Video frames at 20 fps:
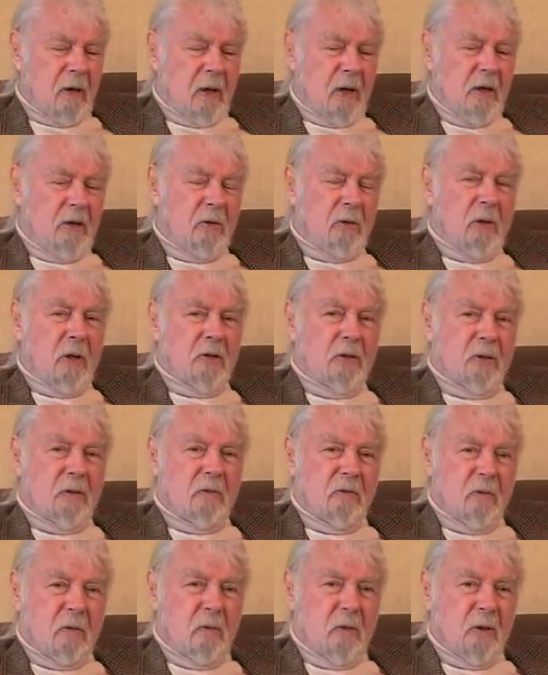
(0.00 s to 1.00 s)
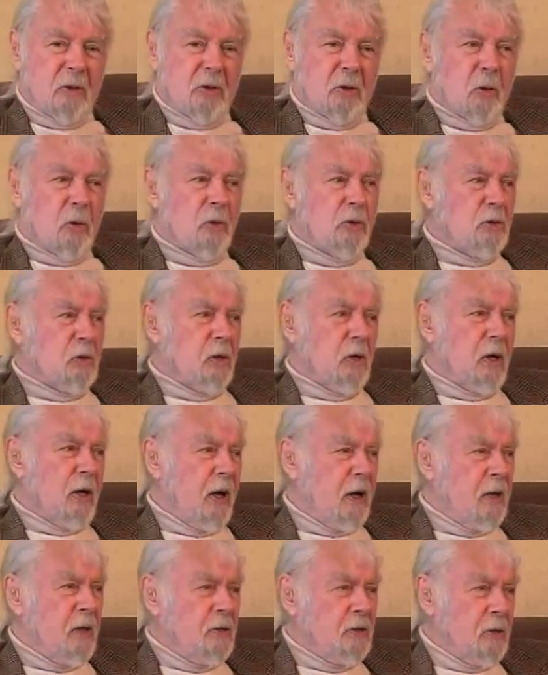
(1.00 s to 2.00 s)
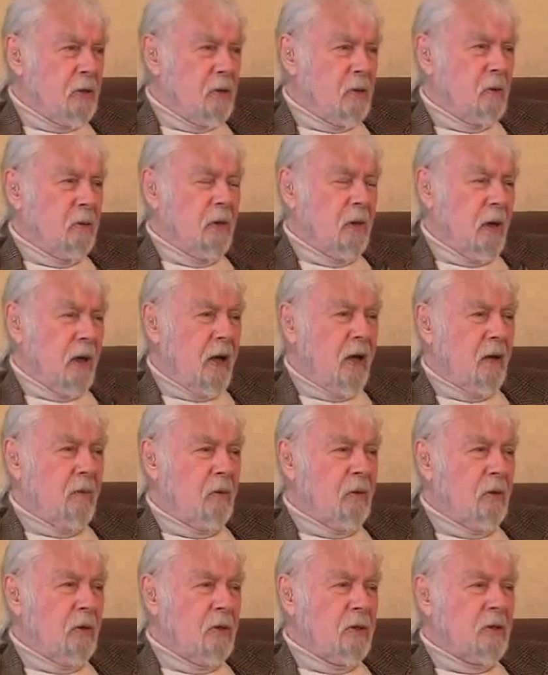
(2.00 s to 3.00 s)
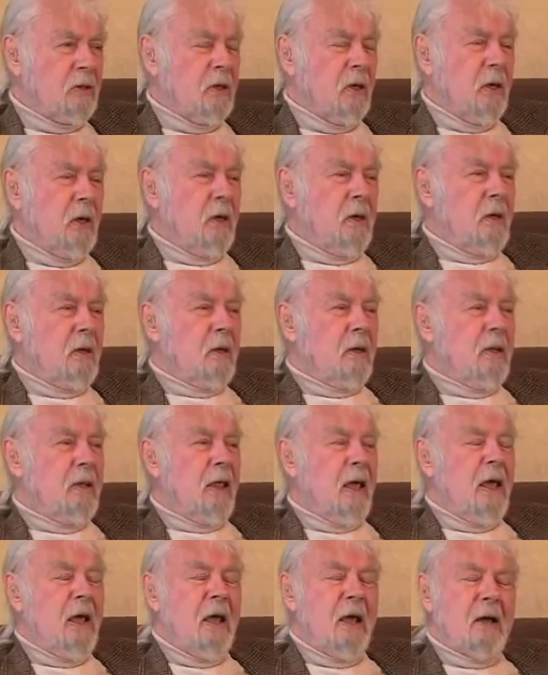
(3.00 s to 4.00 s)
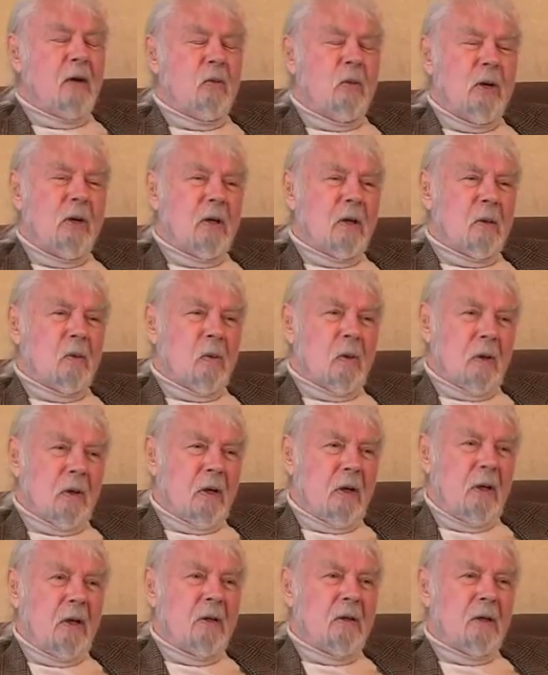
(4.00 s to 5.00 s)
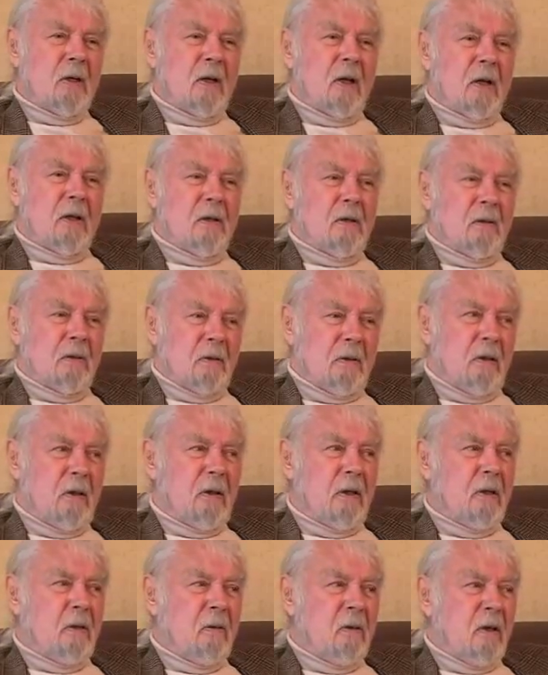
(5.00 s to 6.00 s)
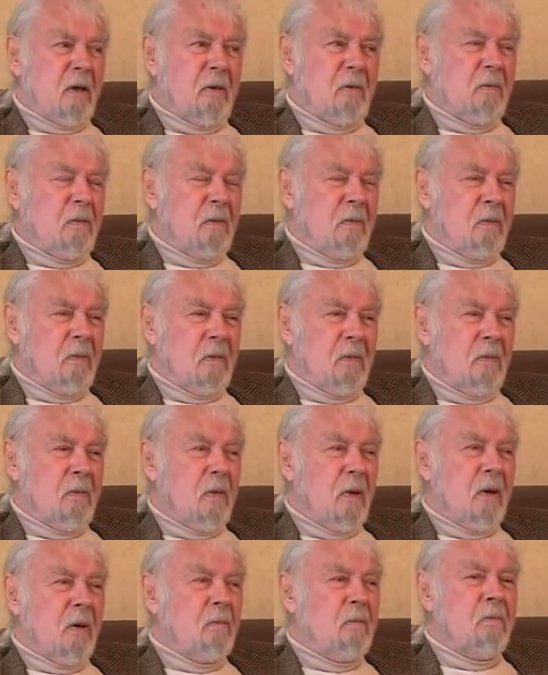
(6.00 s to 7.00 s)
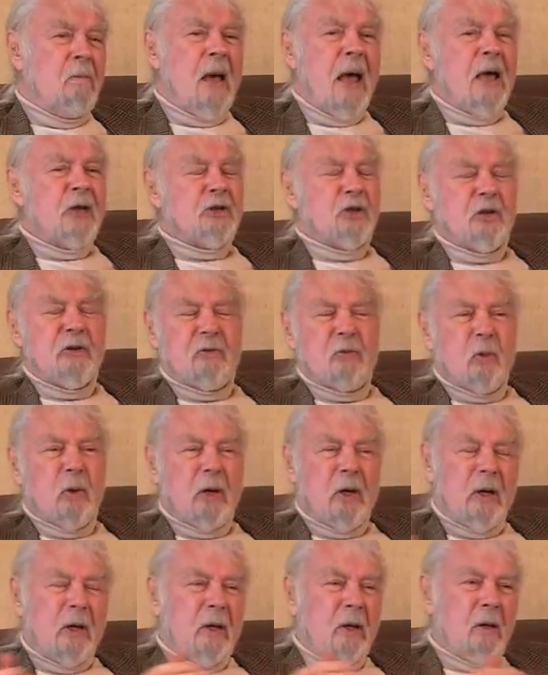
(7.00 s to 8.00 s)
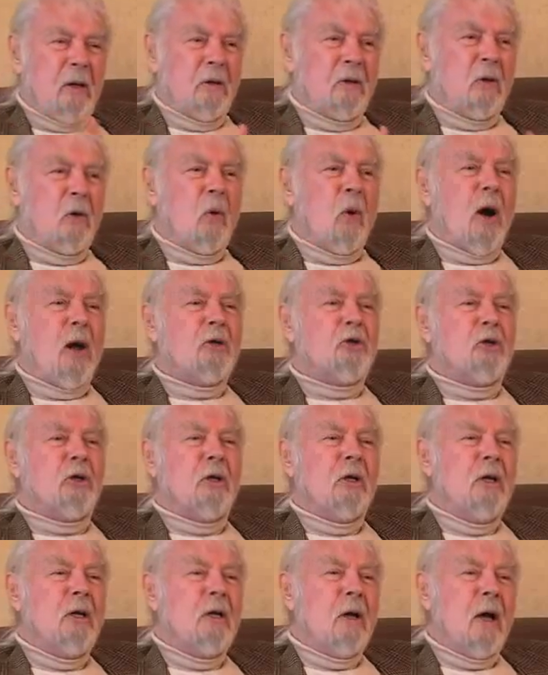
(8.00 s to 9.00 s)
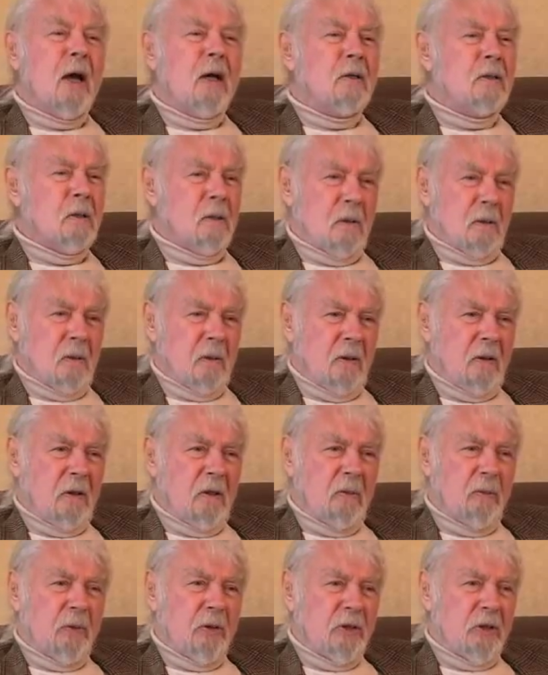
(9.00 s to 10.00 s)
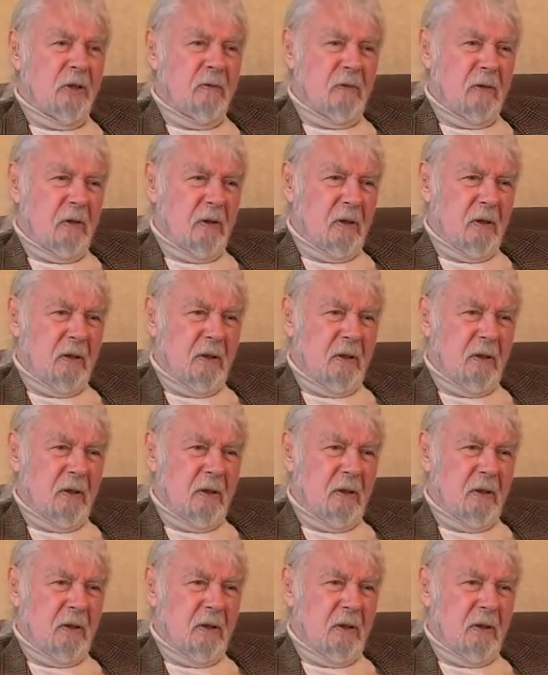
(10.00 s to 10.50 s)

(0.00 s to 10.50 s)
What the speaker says: that I trust from a source that I consider reliable is they and we are working together in a massive way on Kwajalein Atoll in the Pacific.